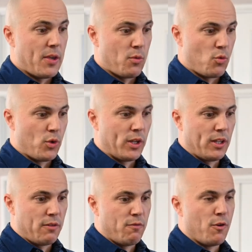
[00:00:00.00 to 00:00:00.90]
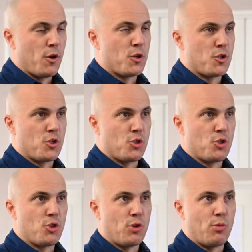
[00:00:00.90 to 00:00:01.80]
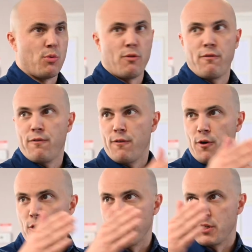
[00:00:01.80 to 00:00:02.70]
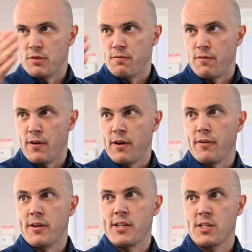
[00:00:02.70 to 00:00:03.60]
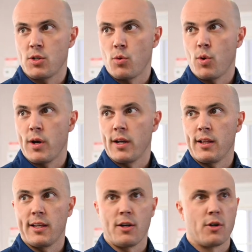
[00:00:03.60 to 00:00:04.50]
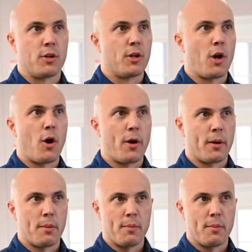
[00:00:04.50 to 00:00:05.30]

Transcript: innovative technologies. When I look across the founding team, we've all come from a range of backgrounds.